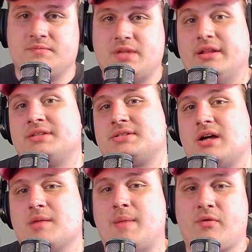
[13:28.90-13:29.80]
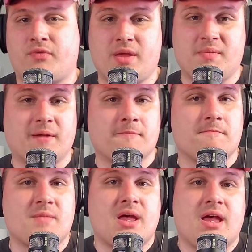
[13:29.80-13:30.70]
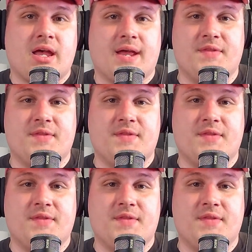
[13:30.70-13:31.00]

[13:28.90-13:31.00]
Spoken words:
Now let's talk about theming. In